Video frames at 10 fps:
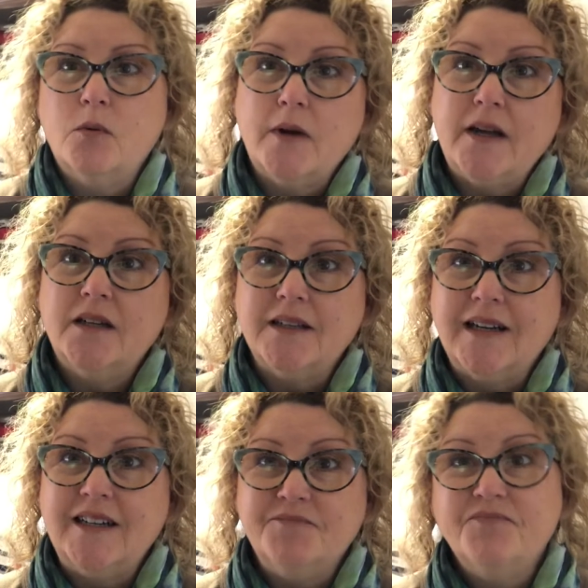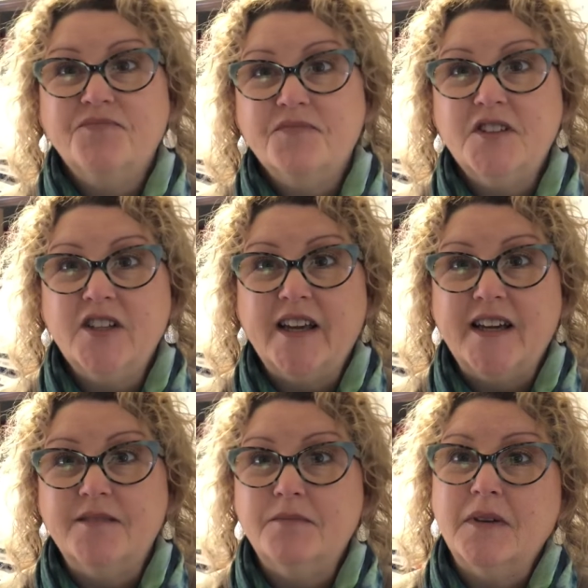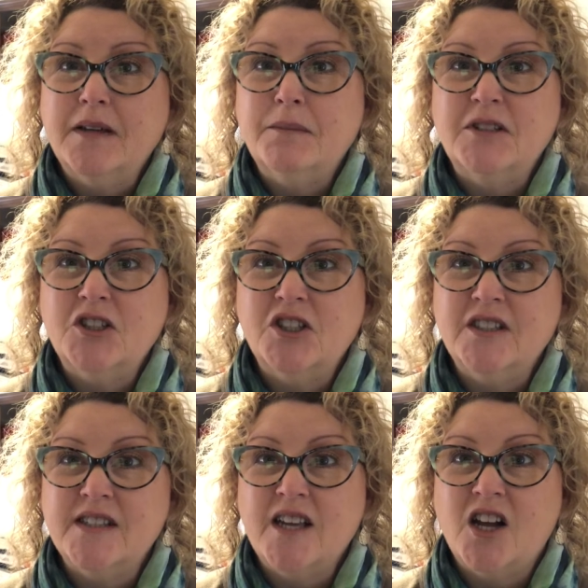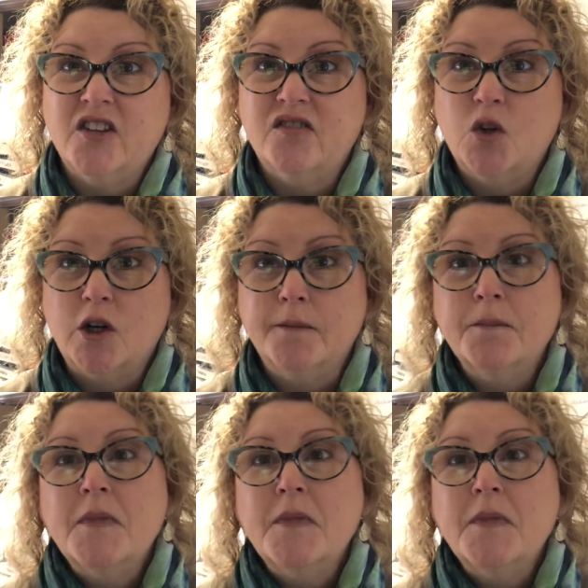Well, yeah, you can, but you couldn't see all the floor.